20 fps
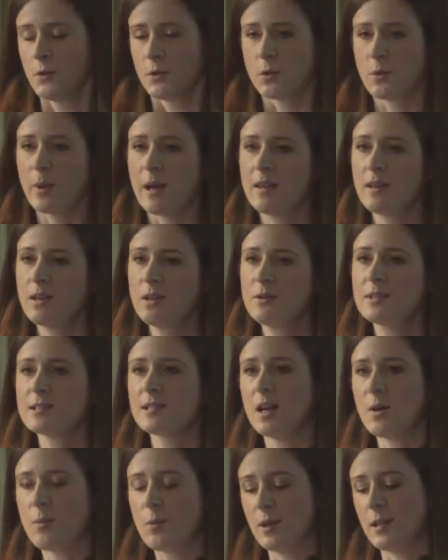The way that you
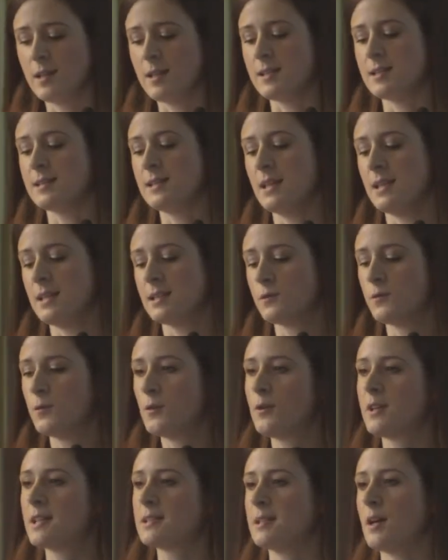interpret this is,
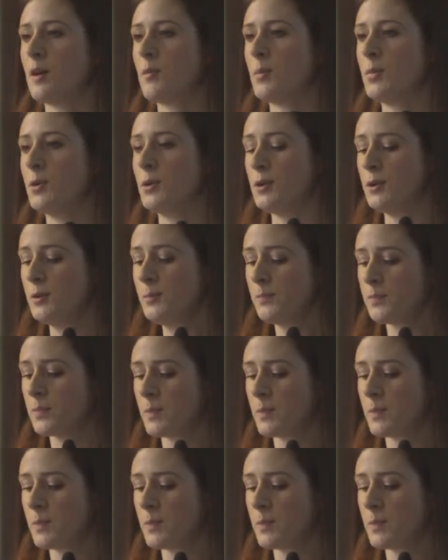for example,